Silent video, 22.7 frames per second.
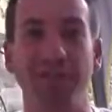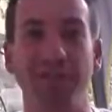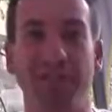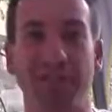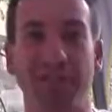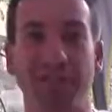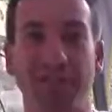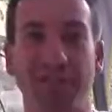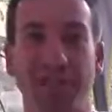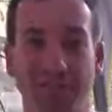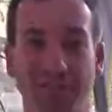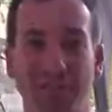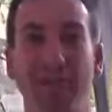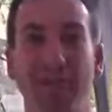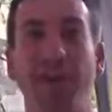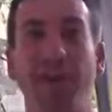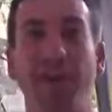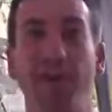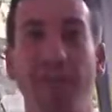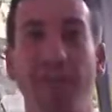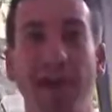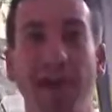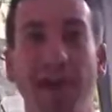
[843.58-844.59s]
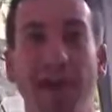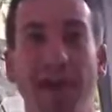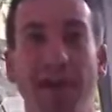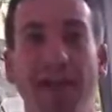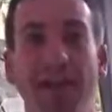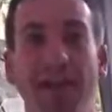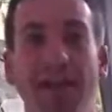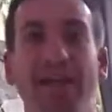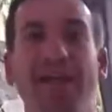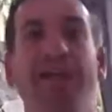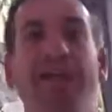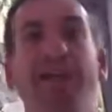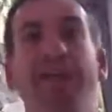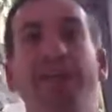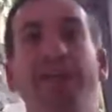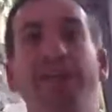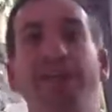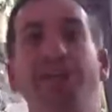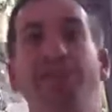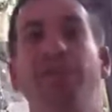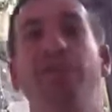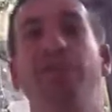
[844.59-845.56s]
this in a big way?
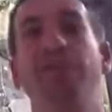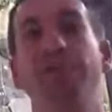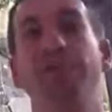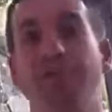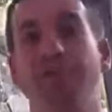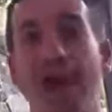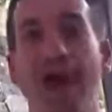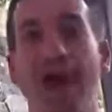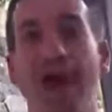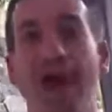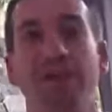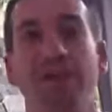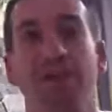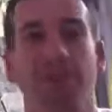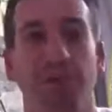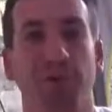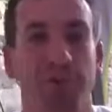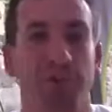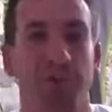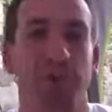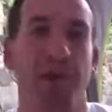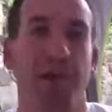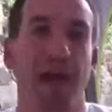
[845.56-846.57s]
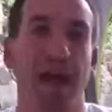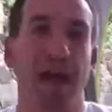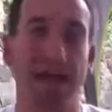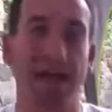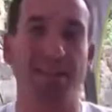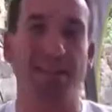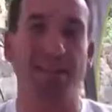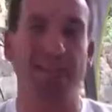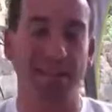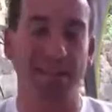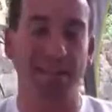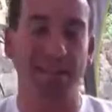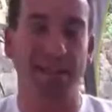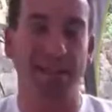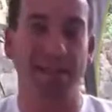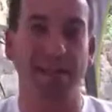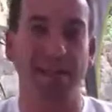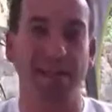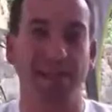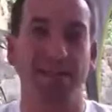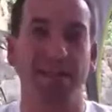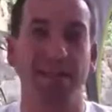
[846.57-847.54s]
And so we found where we're at
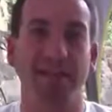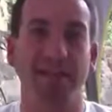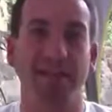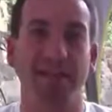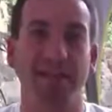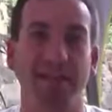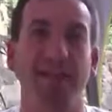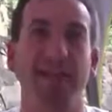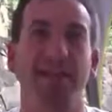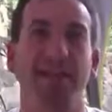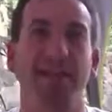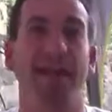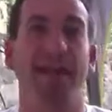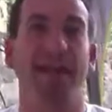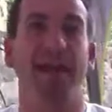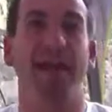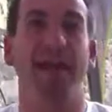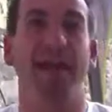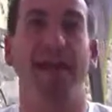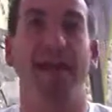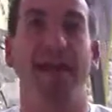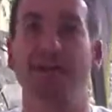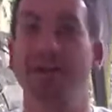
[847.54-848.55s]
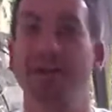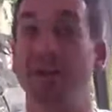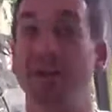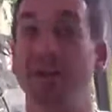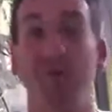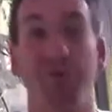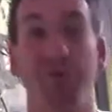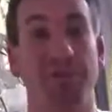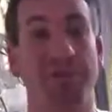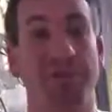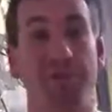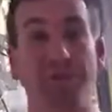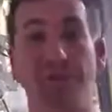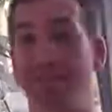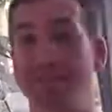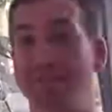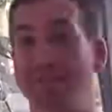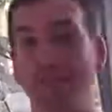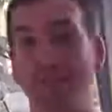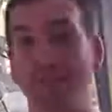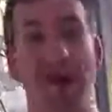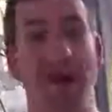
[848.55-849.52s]
today. And, you know, we're seeing
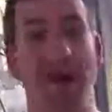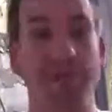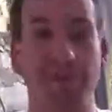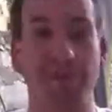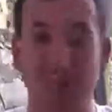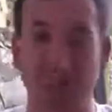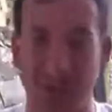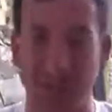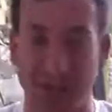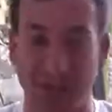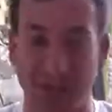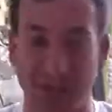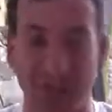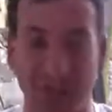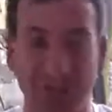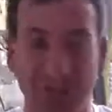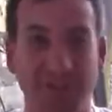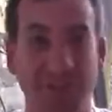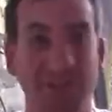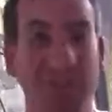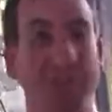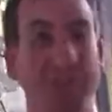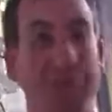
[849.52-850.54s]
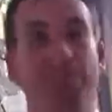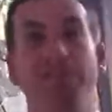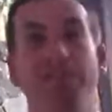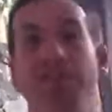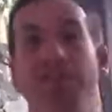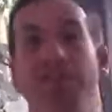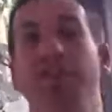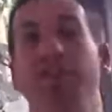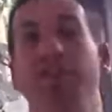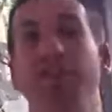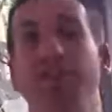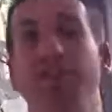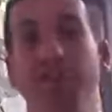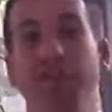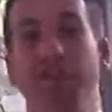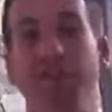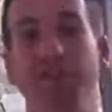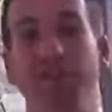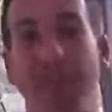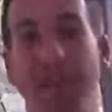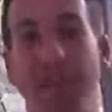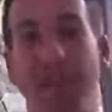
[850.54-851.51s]
phenomenal results. I'm going to show you in a
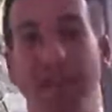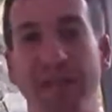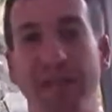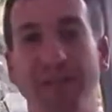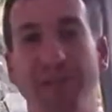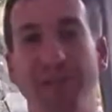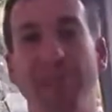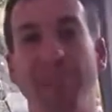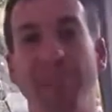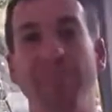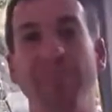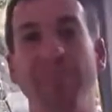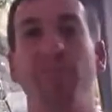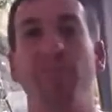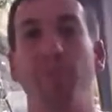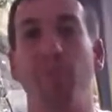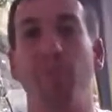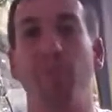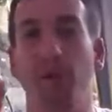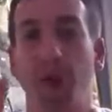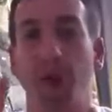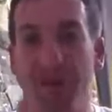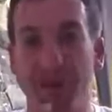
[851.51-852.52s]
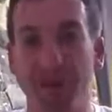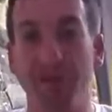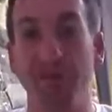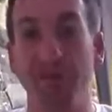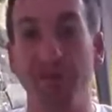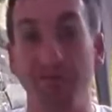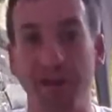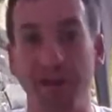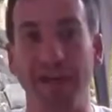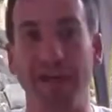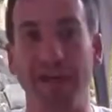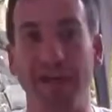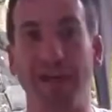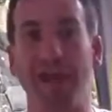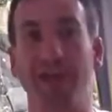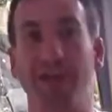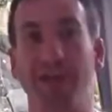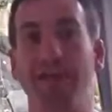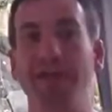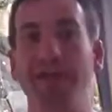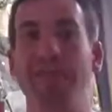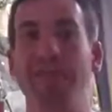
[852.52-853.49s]
few minutes who Vick
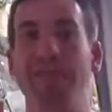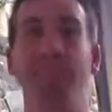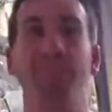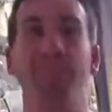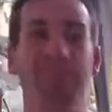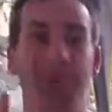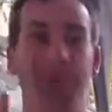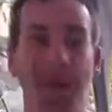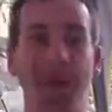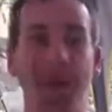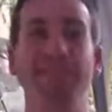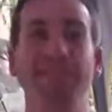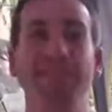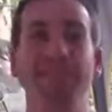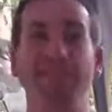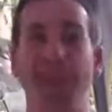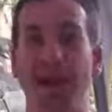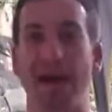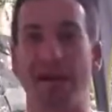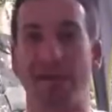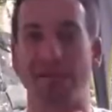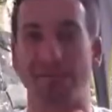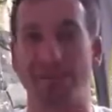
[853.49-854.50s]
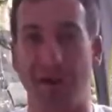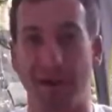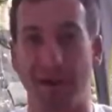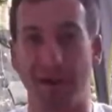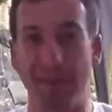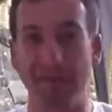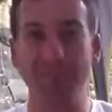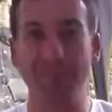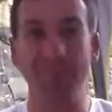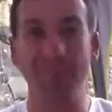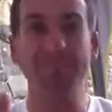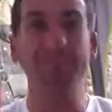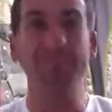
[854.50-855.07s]
is, the Big Idea Mastermind,